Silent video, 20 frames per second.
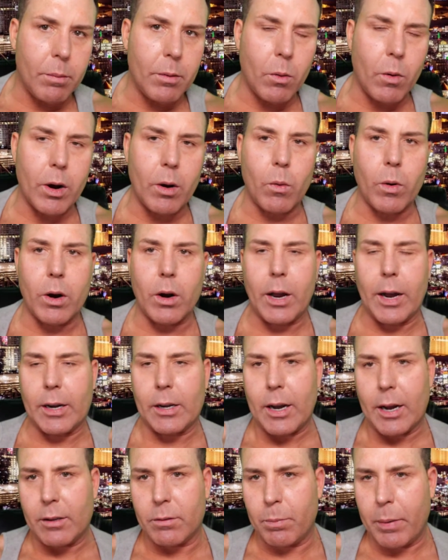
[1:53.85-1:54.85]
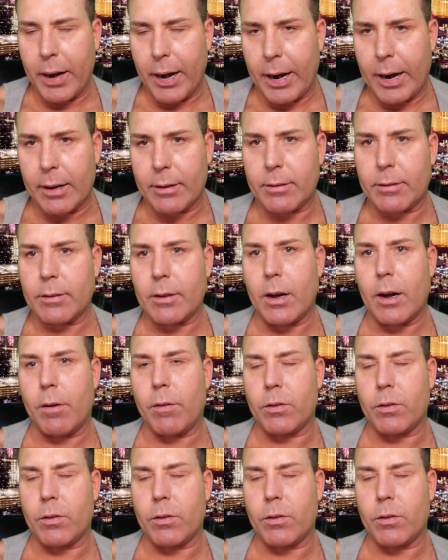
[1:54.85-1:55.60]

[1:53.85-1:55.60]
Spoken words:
You want to wear like nice pants,